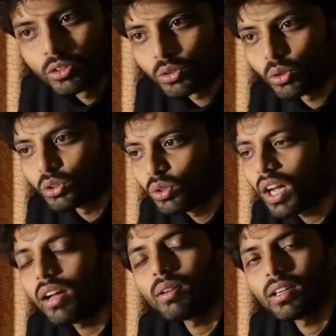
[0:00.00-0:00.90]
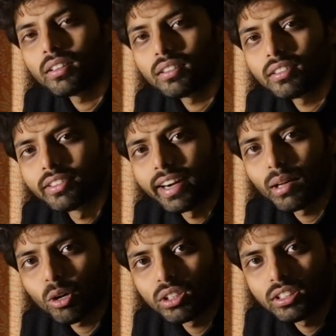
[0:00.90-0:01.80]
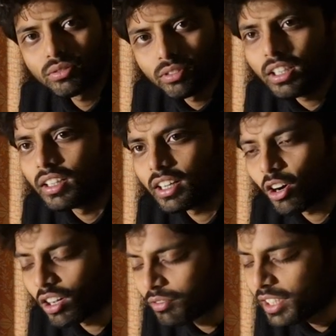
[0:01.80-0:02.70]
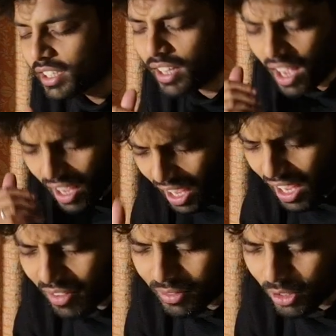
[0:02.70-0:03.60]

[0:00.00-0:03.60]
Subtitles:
So you have read about this word, or we have,